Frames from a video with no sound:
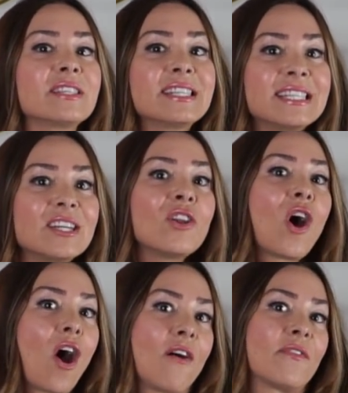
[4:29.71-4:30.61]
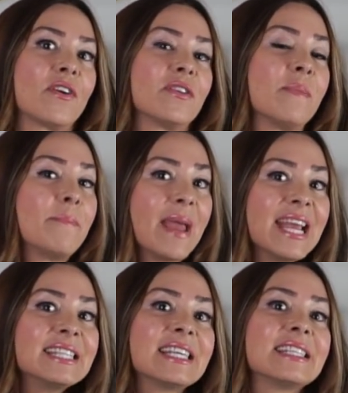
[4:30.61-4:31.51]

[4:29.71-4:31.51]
still offer the base